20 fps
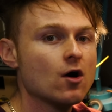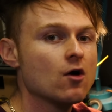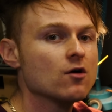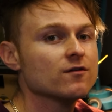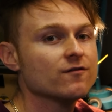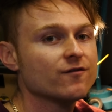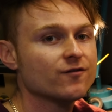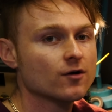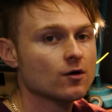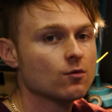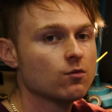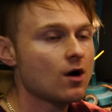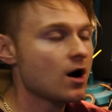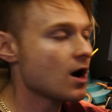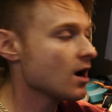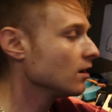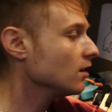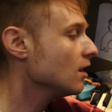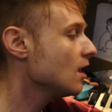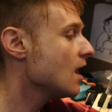on for a
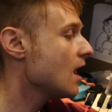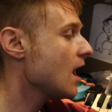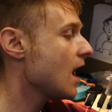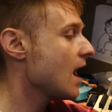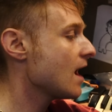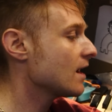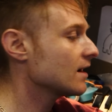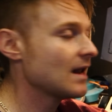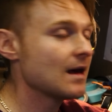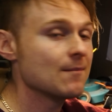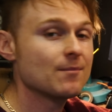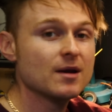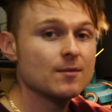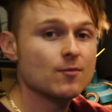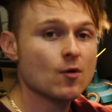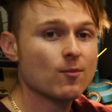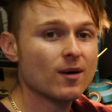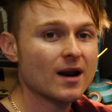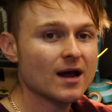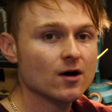while and let
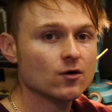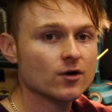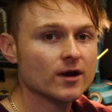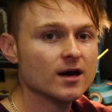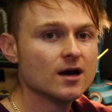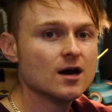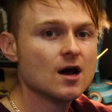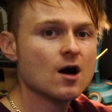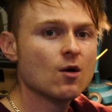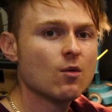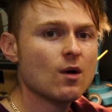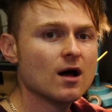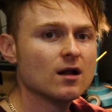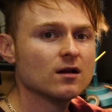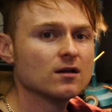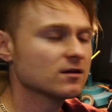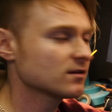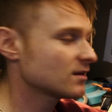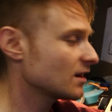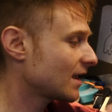people play on it,
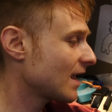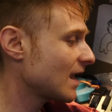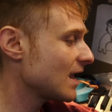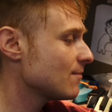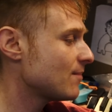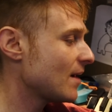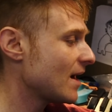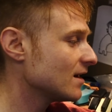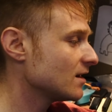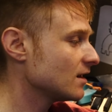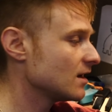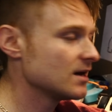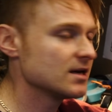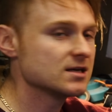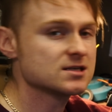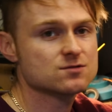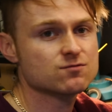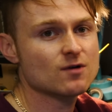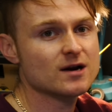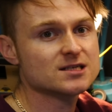well, the keybed
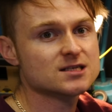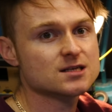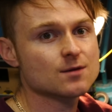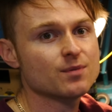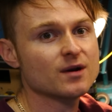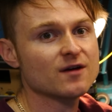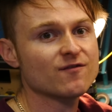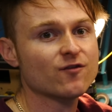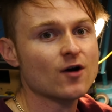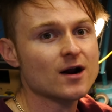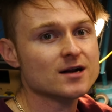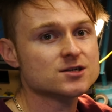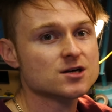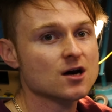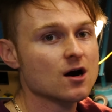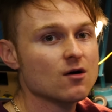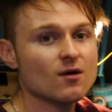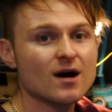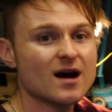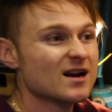is reasonably
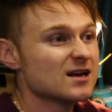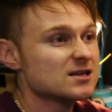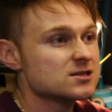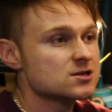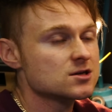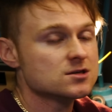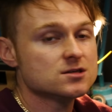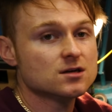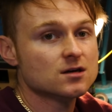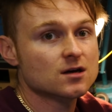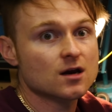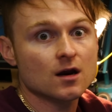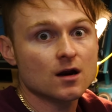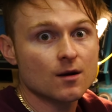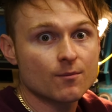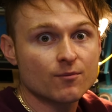fragile and it's just gonna